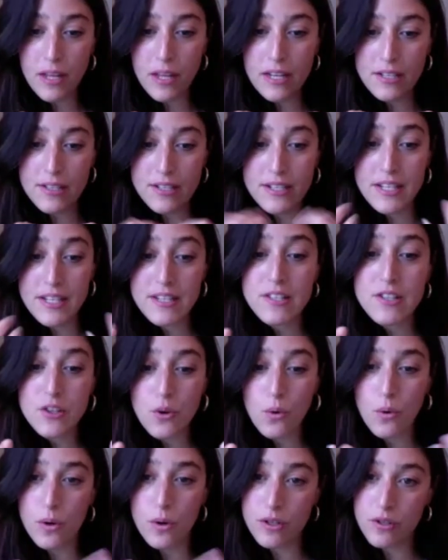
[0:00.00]
as a
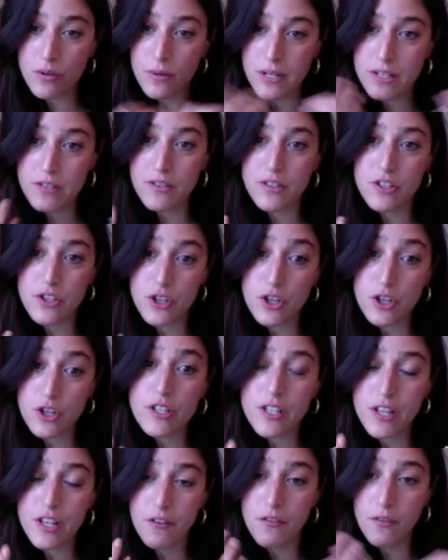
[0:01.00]
discourse or as a
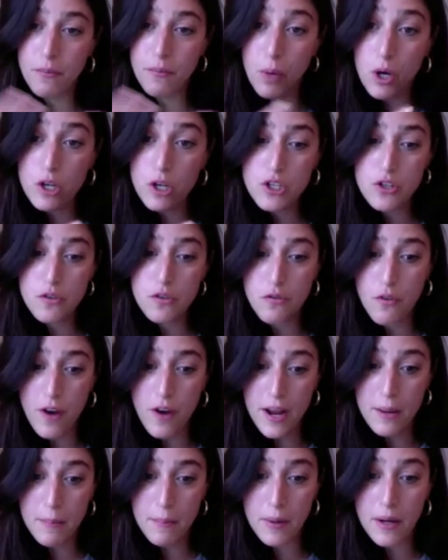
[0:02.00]
discursive master
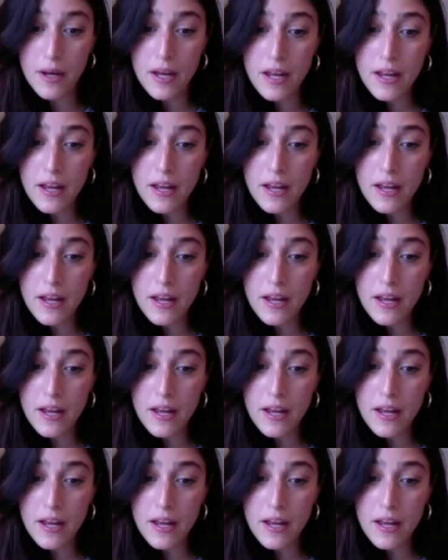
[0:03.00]
frame